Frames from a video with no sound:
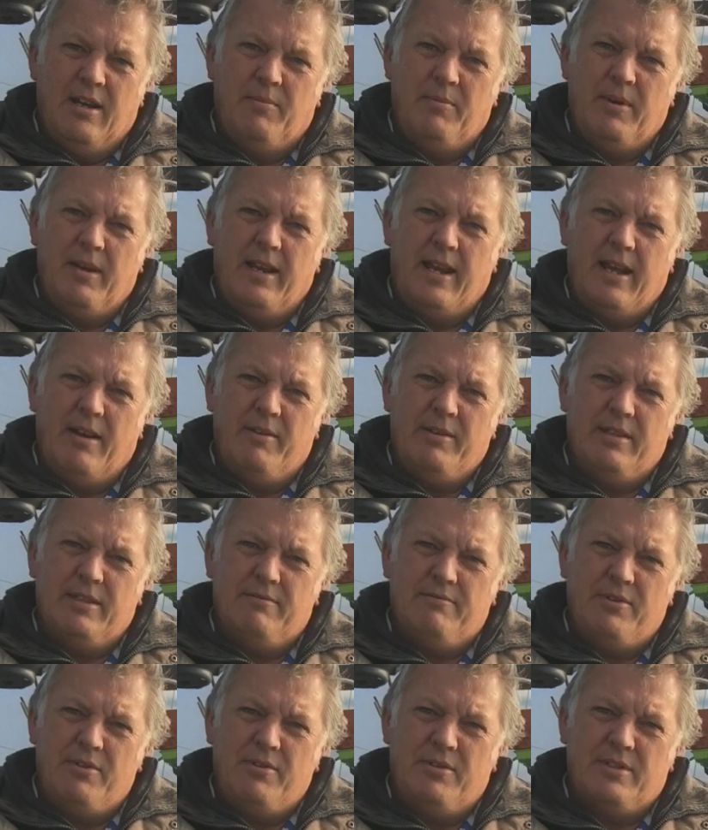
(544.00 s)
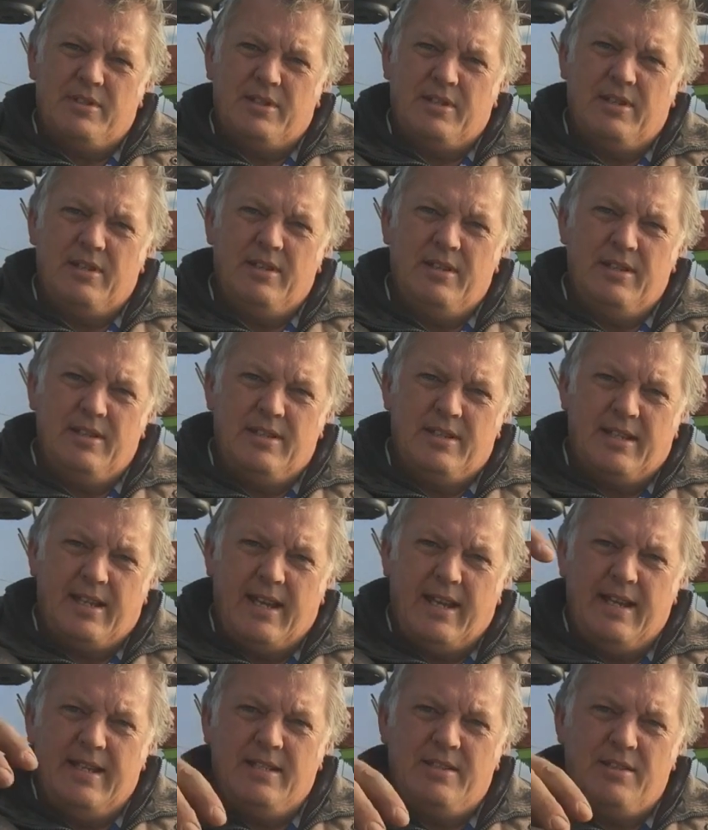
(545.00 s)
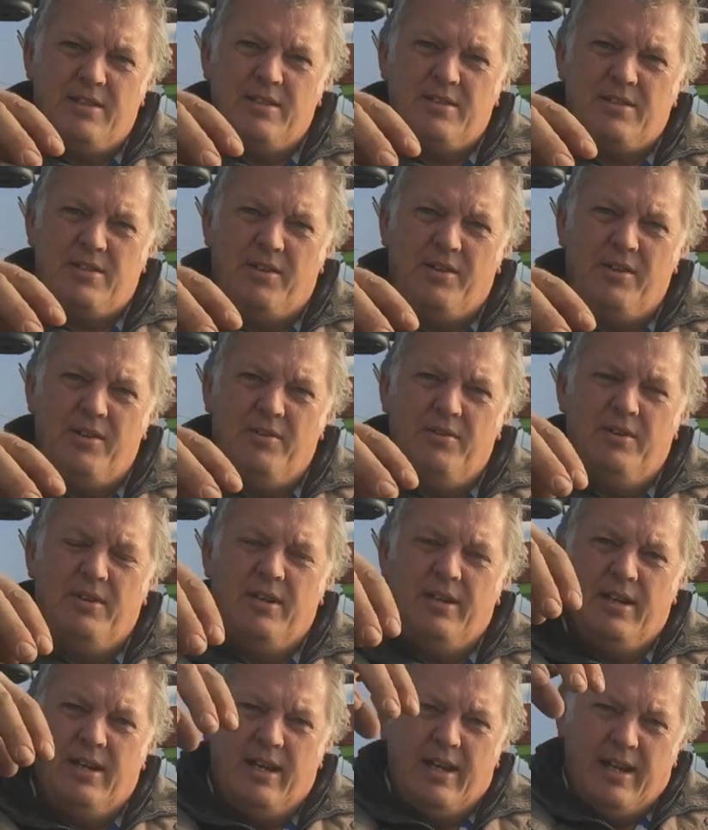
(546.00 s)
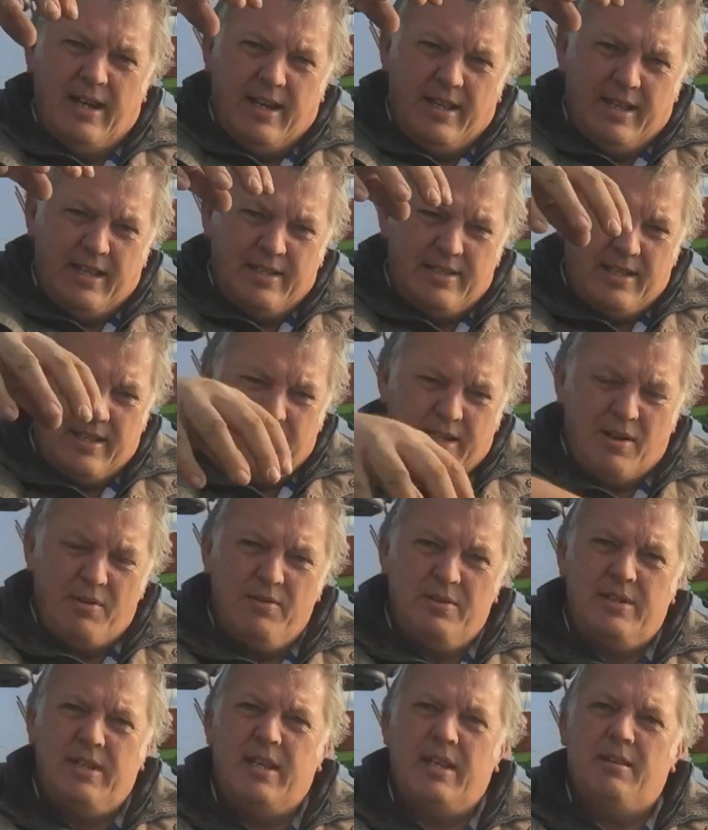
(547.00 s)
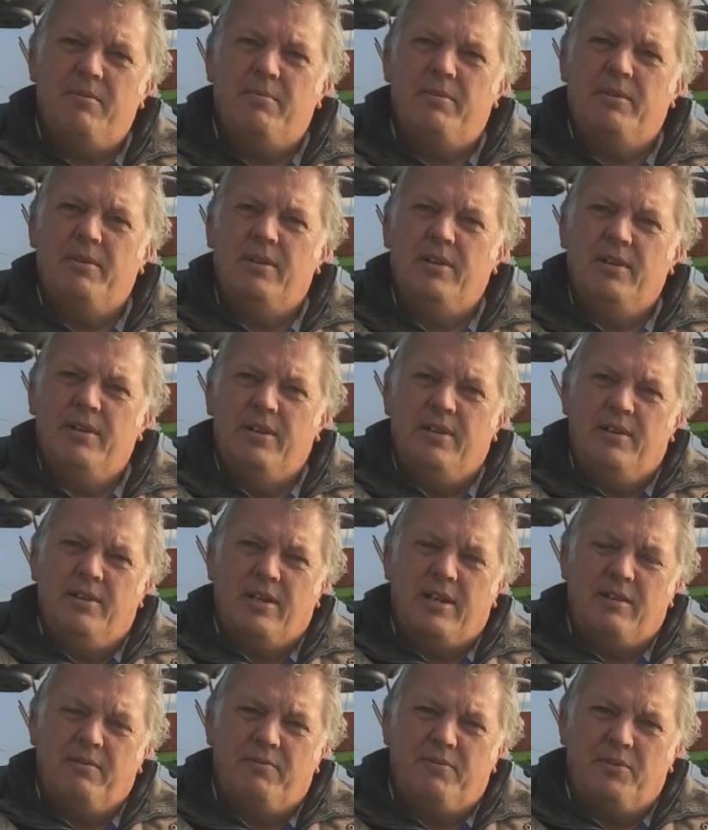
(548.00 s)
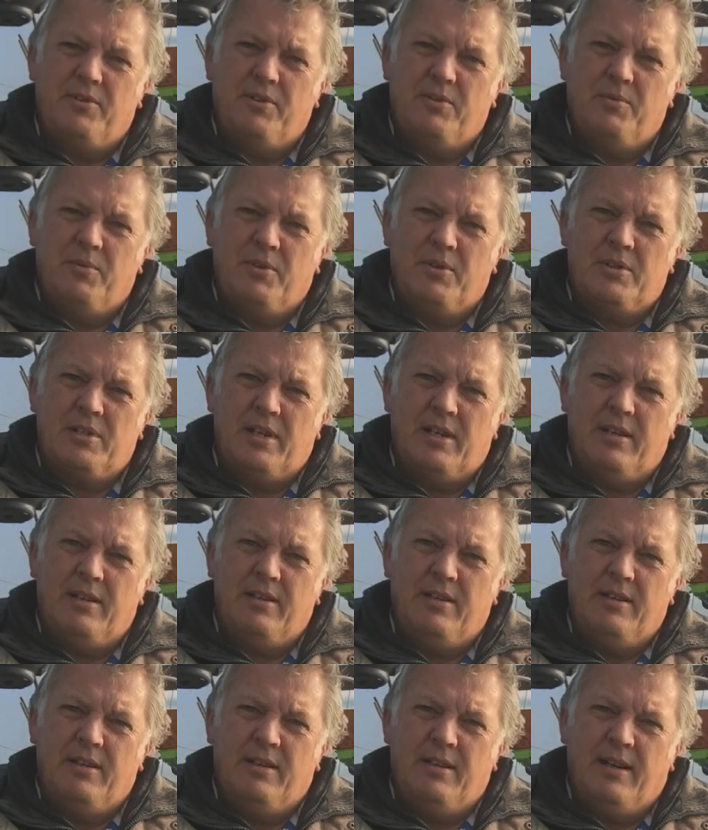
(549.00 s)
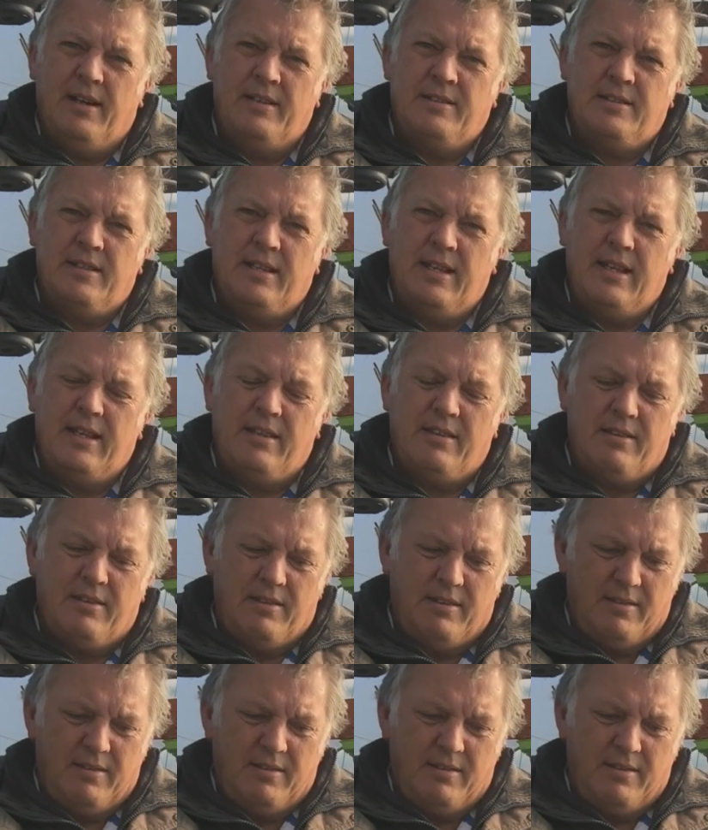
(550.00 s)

and we're allowing the roots to get into the soil and then to go deep looking for the water underneath.